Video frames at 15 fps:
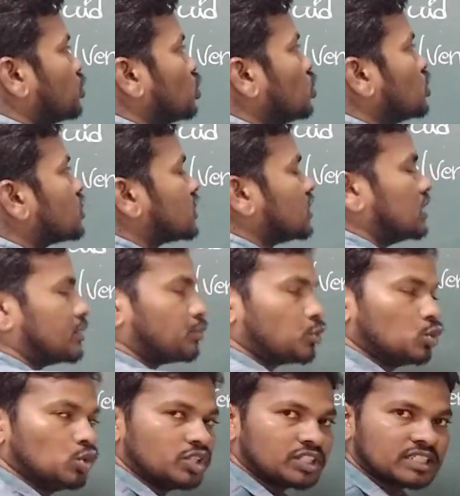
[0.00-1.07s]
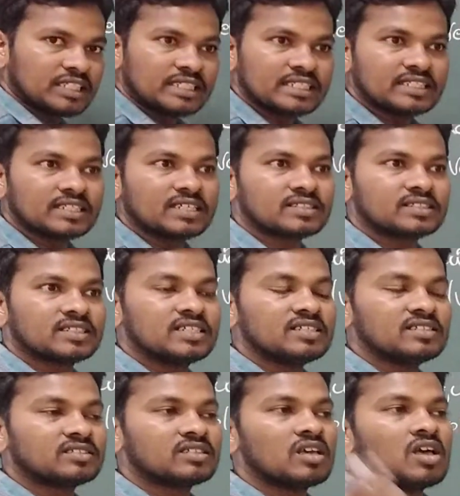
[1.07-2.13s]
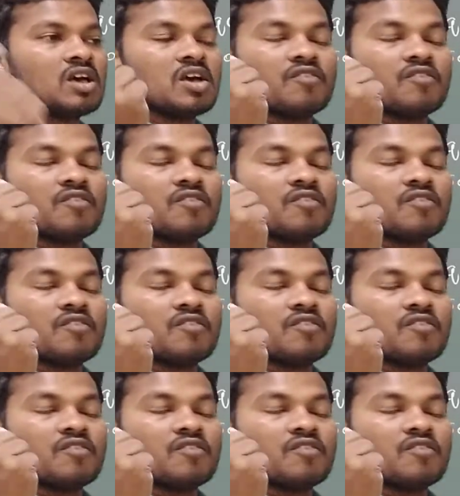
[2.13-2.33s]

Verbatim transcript: pure state, pure state in the sense